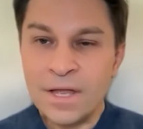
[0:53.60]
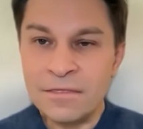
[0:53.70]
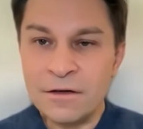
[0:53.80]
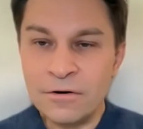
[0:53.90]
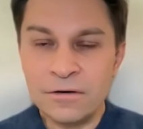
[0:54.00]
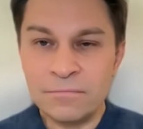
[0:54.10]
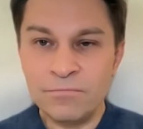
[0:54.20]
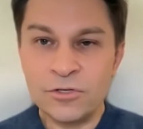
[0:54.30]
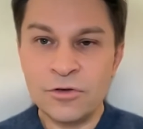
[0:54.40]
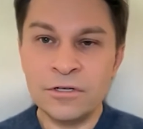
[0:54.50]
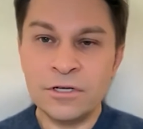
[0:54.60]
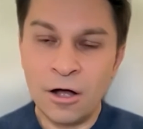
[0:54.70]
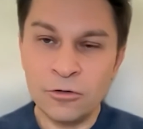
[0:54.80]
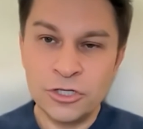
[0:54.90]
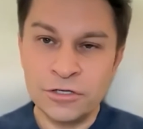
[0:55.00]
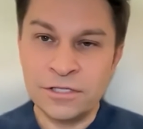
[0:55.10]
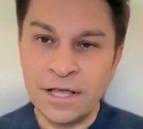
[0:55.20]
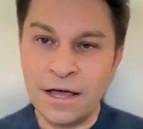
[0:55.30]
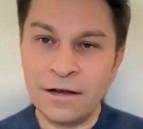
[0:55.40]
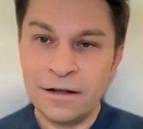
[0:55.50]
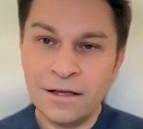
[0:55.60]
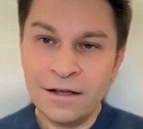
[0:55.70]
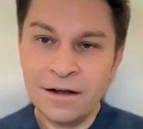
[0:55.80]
And there are certain cultures that